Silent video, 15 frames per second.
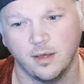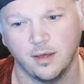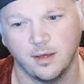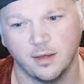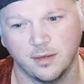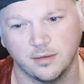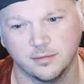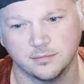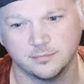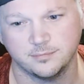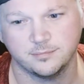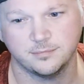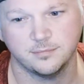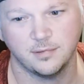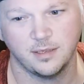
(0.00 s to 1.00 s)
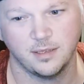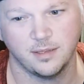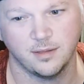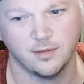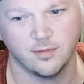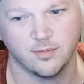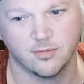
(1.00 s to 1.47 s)
uh
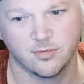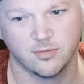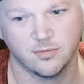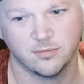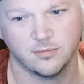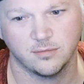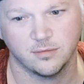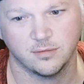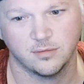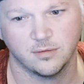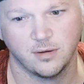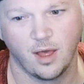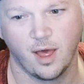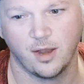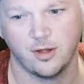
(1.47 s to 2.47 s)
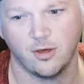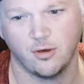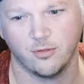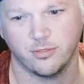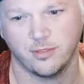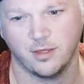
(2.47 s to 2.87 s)
is no,